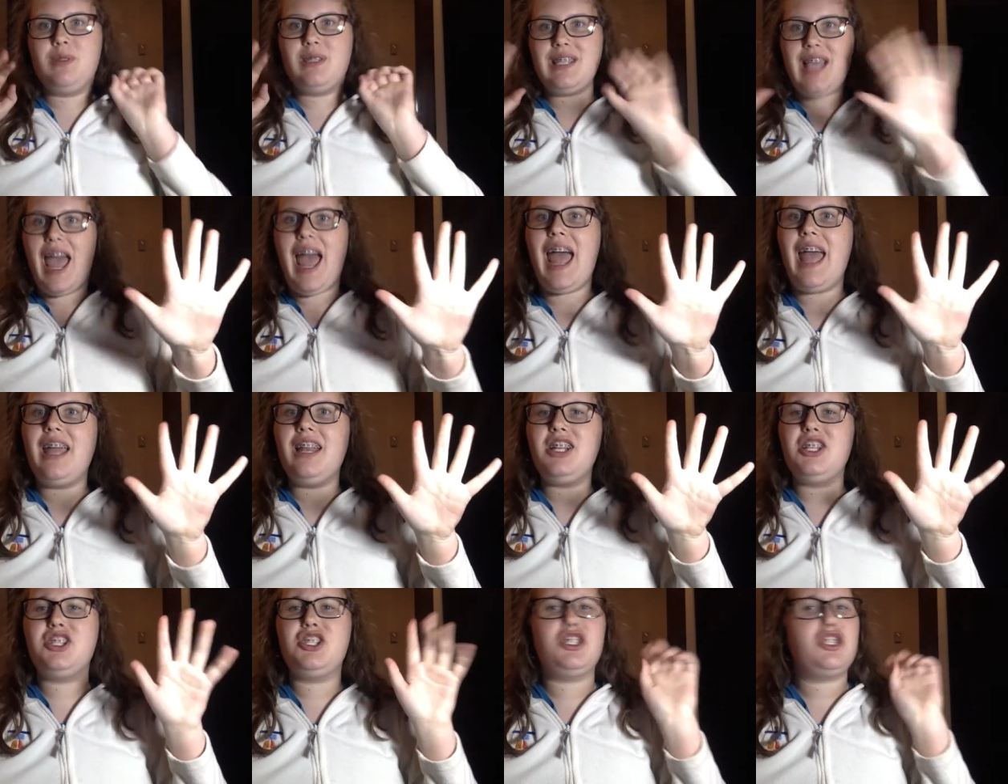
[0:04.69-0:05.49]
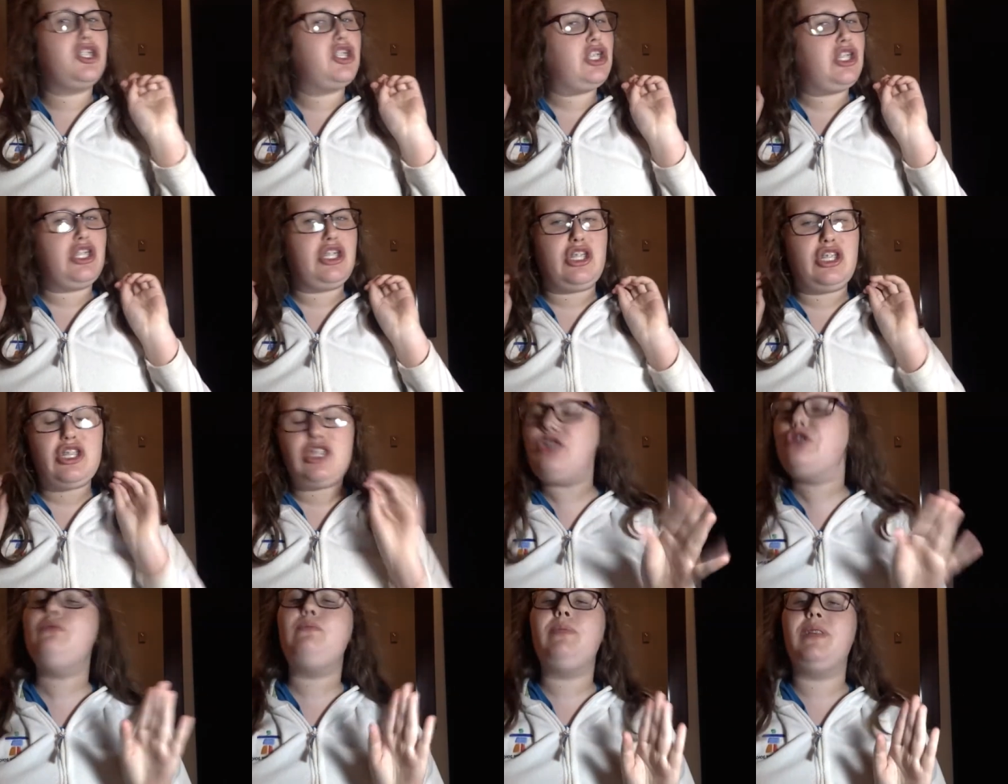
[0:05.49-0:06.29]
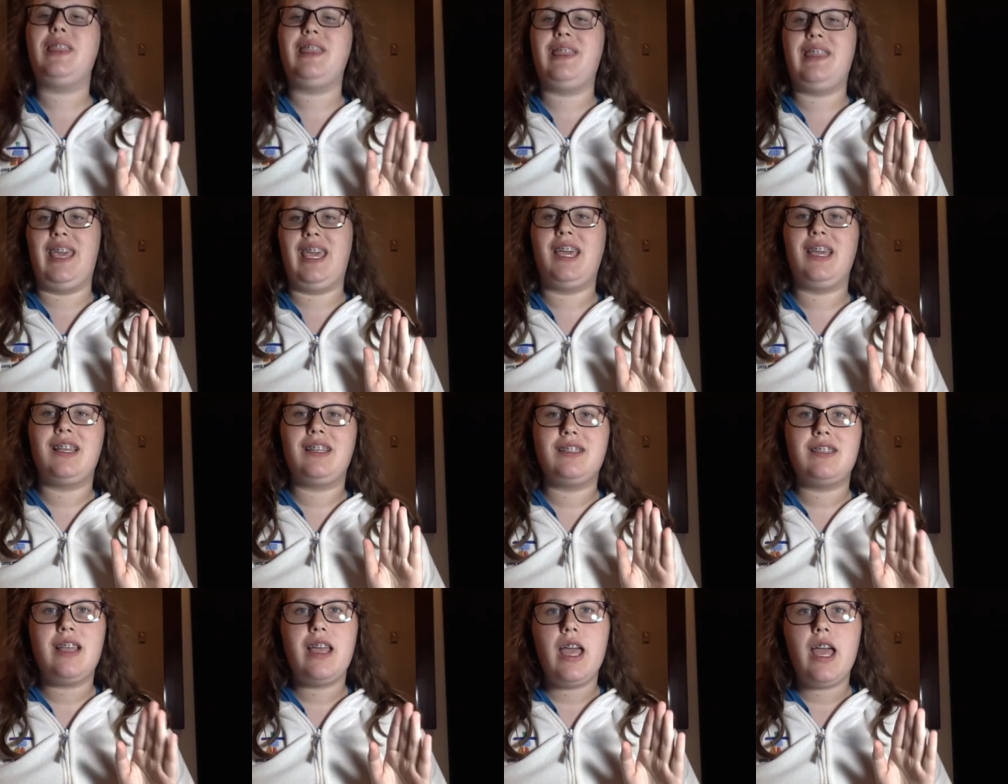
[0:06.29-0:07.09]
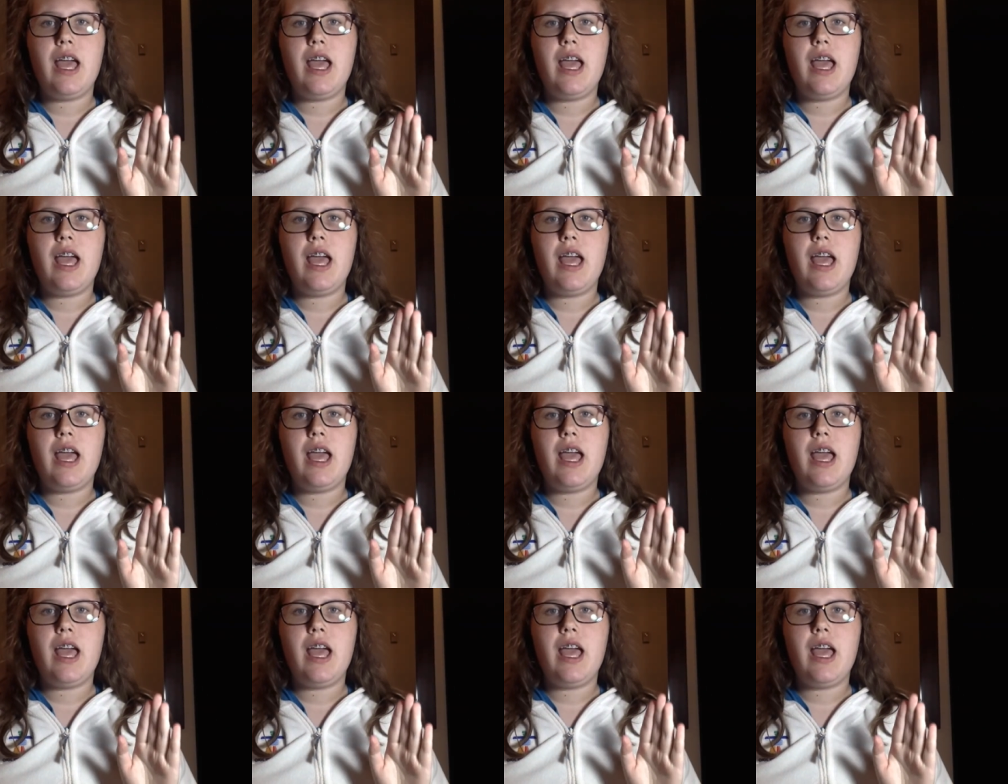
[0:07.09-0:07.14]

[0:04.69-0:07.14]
10 stupid things